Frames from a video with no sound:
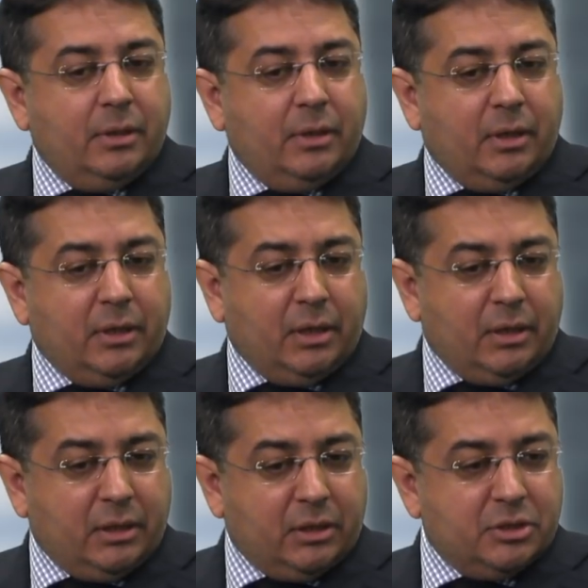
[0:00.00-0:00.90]

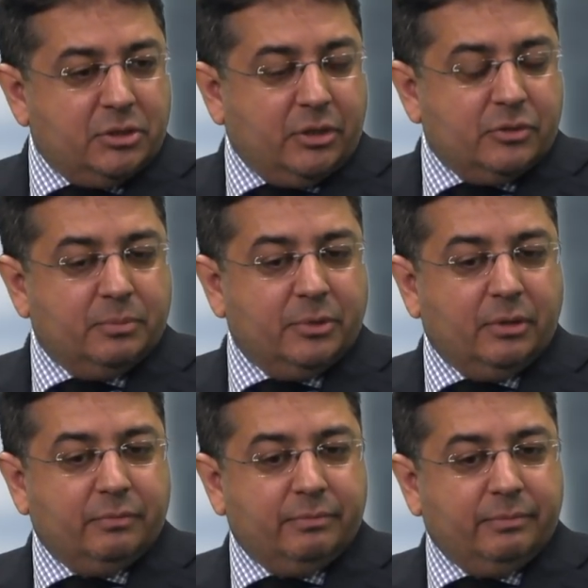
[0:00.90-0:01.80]
an English
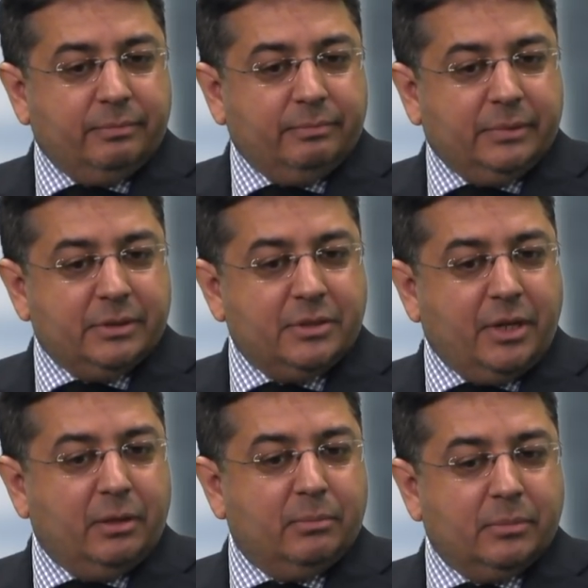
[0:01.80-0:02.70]
gentleman, his
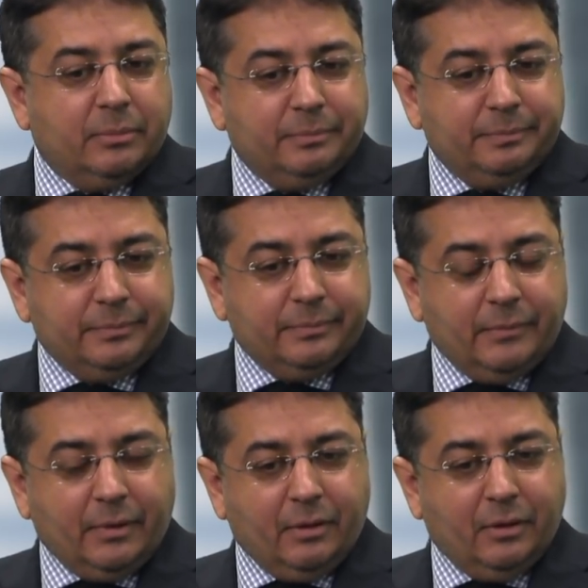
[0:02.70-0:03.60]
name
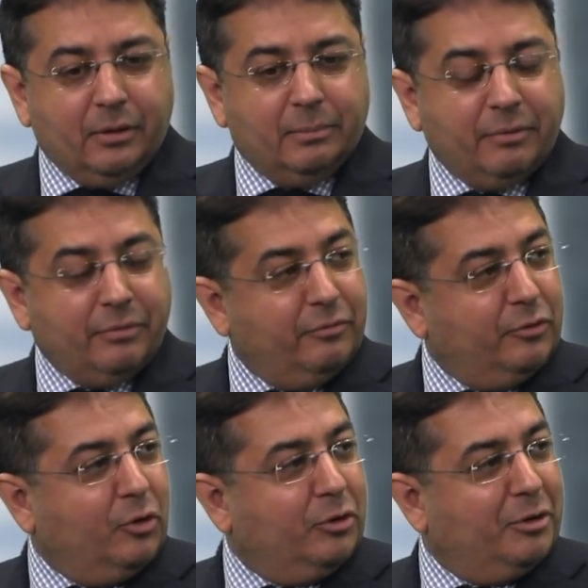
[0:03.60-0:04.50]
I've forgotten,